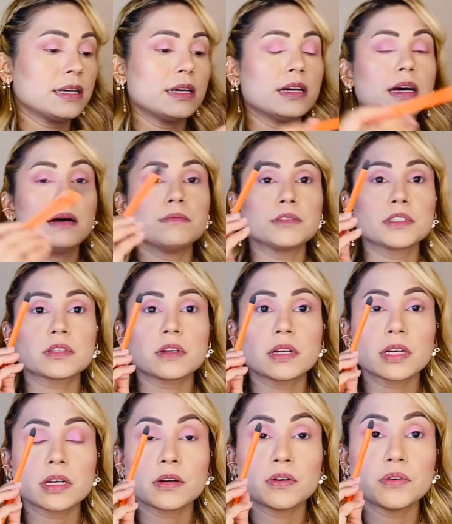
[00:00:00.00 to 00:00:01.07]
I'm just gonna
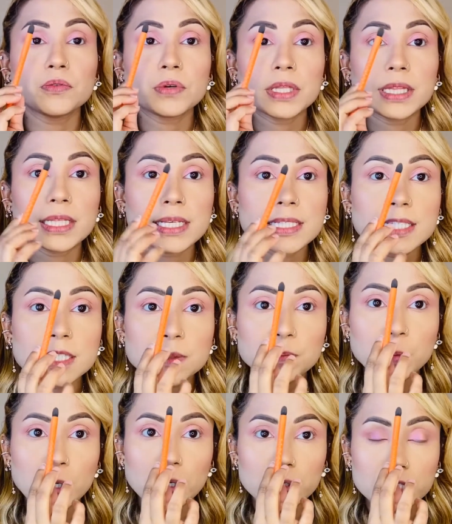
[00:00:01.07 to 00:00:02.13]
go with this
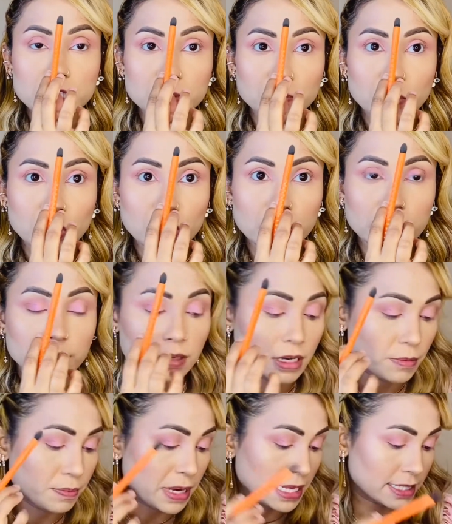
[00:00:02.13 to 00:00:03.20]
small
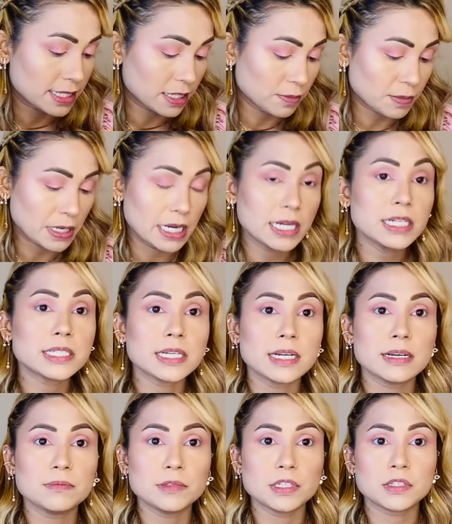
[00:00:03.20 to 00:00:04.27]
pencil brush, and I'm
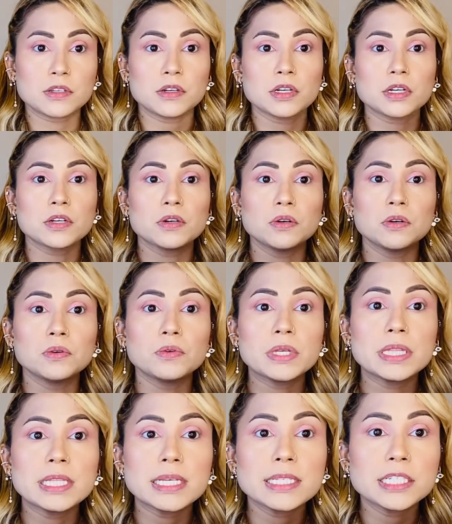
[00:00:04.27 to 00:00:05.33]
just gonna go with
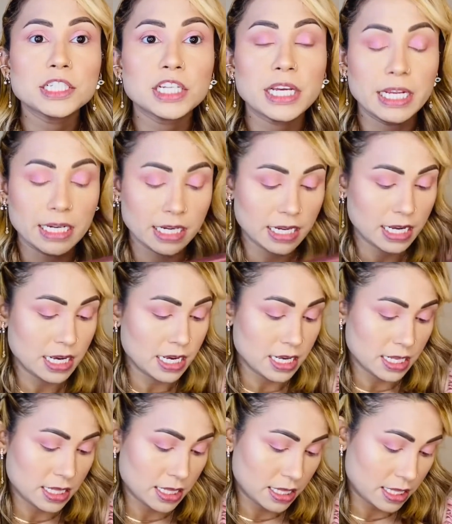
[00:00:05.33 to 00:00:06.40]
this shade.
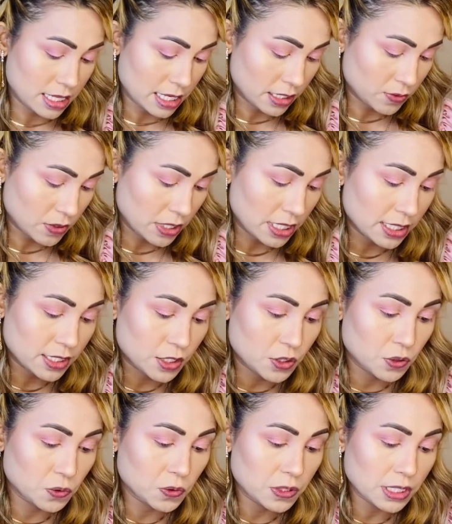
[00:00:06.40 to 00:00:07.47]
This one is
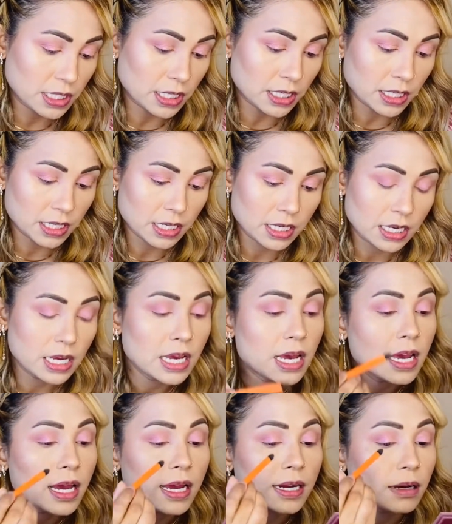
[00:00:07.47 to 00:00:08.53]
Juicy,
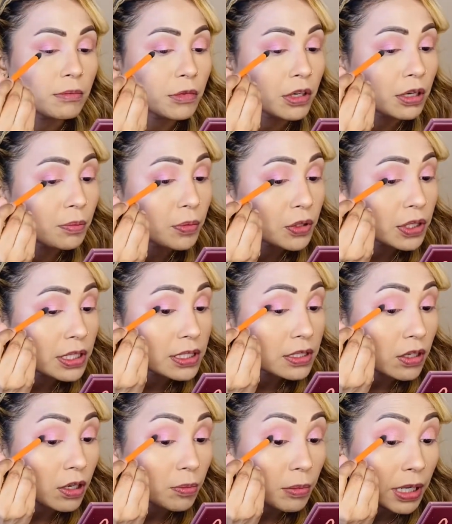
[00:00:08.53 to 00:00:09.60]
and I'm gonna put this
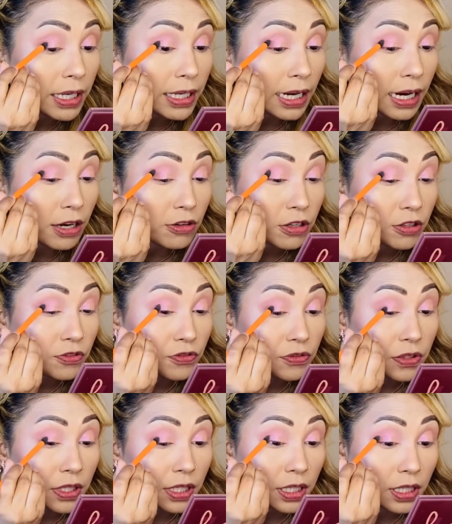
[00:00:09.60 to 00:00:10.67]
on my outer
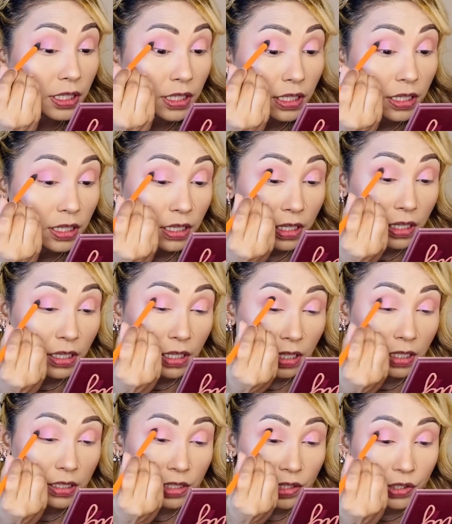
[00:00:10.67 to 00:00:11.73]
V
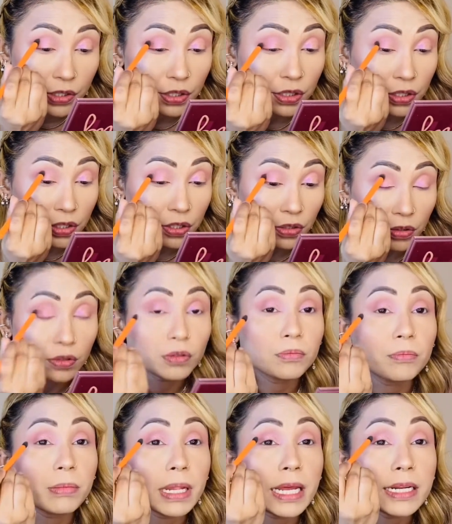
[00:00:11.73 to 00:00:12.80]
just to
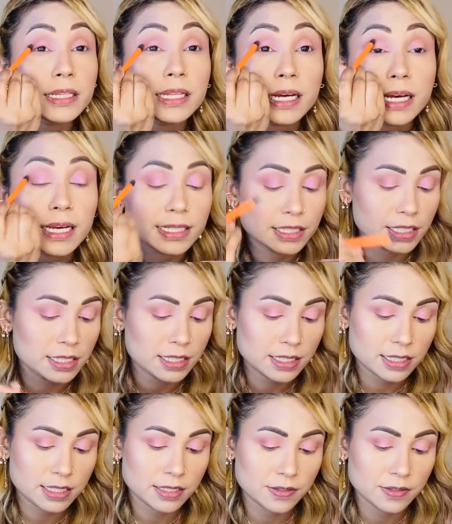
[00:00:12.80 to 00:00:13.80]
blend the edges,